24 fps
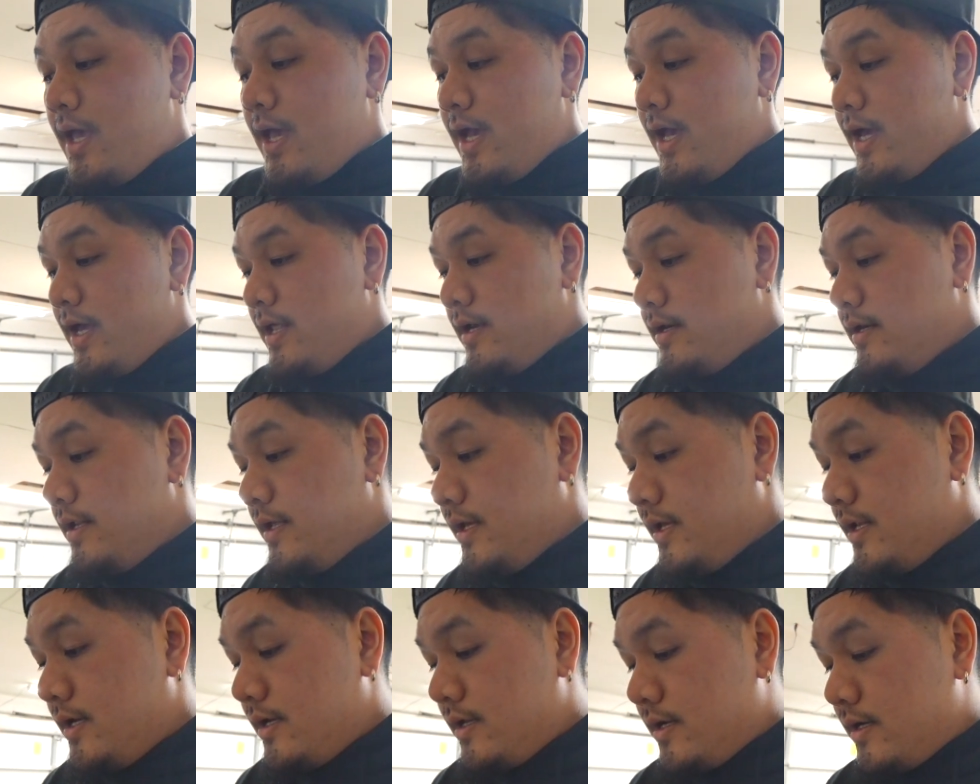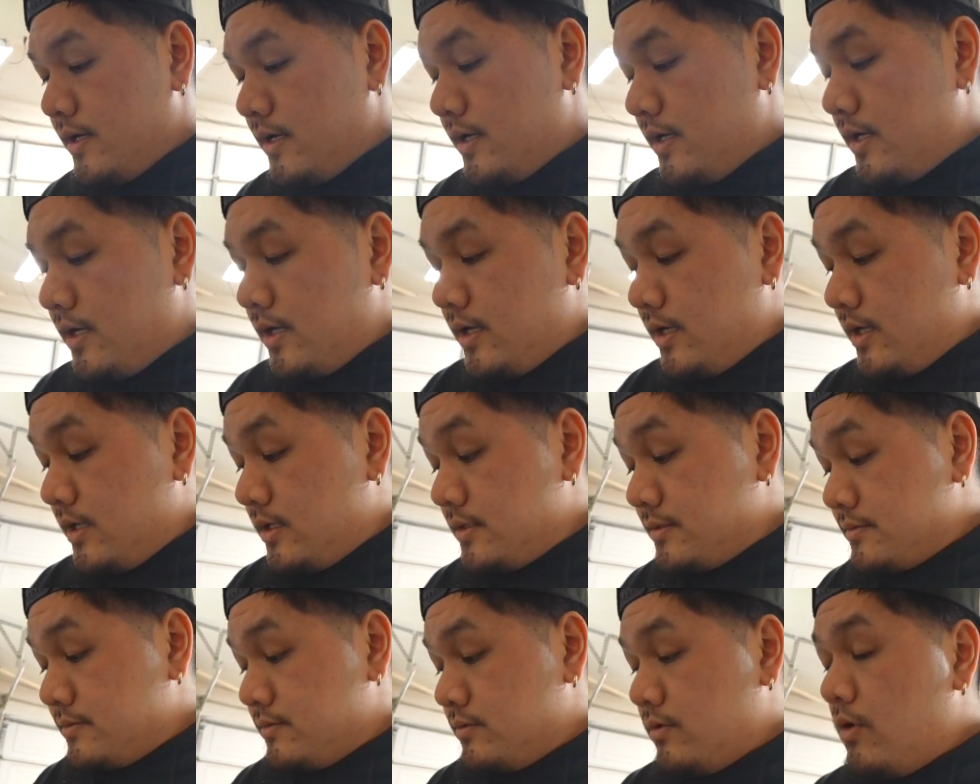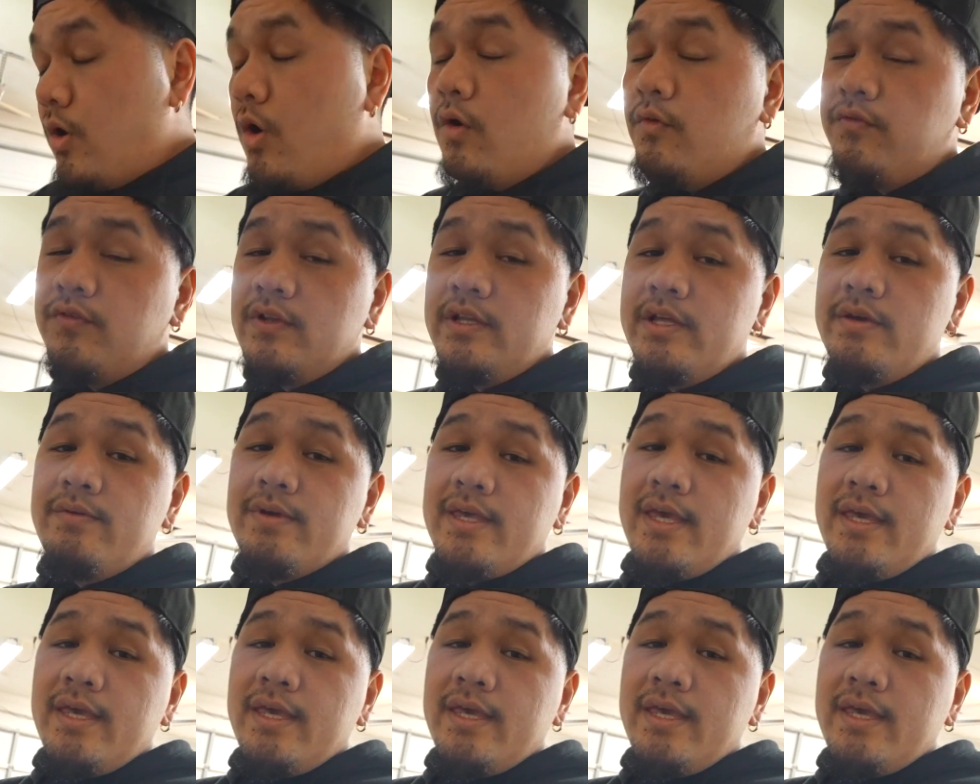And then hopefully we